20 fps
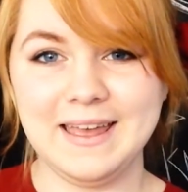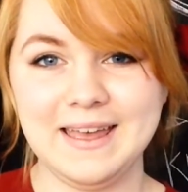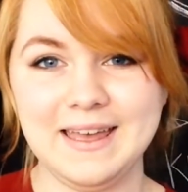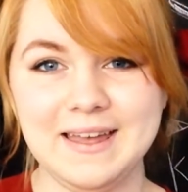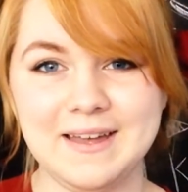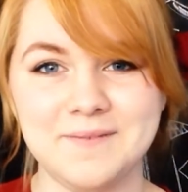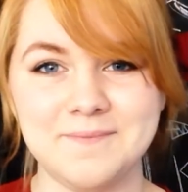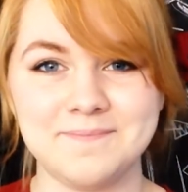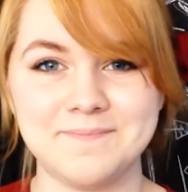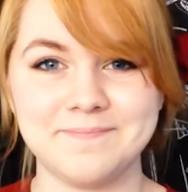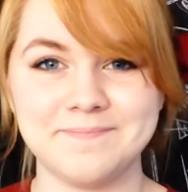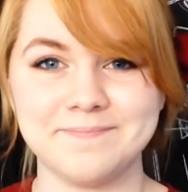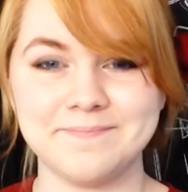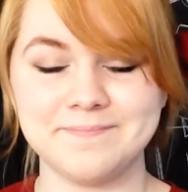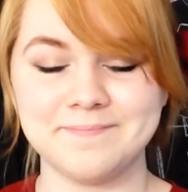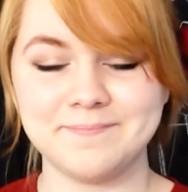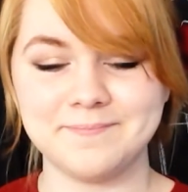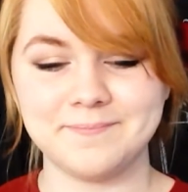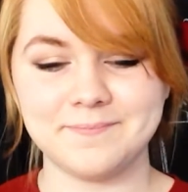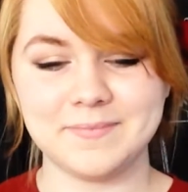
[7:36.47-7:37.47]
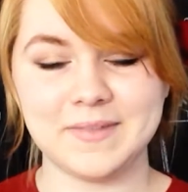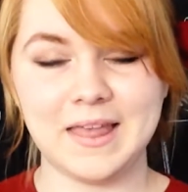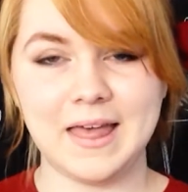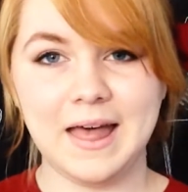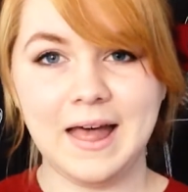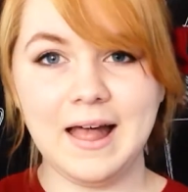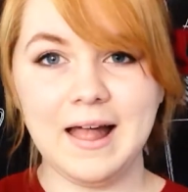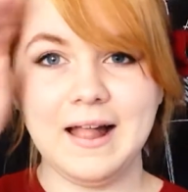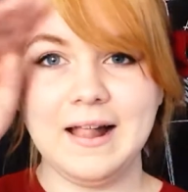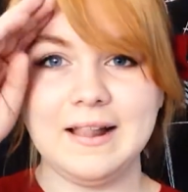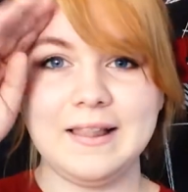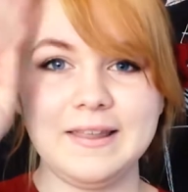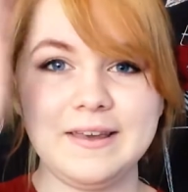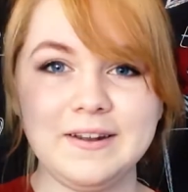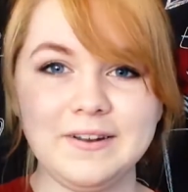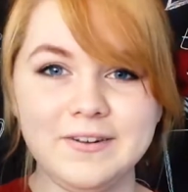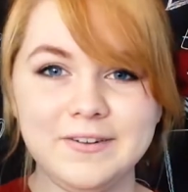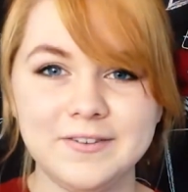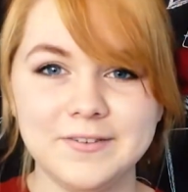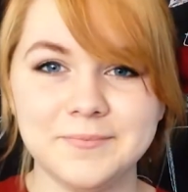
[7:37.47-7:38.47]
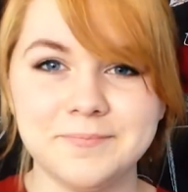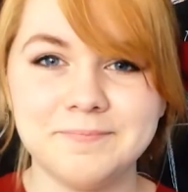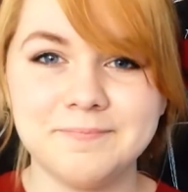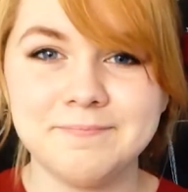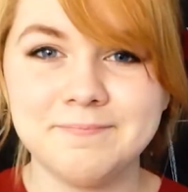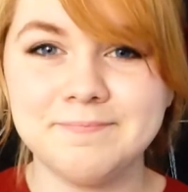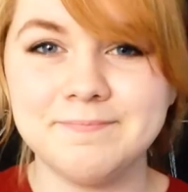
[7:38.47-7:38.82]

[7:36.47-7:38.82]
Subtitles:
Yeah. Laters!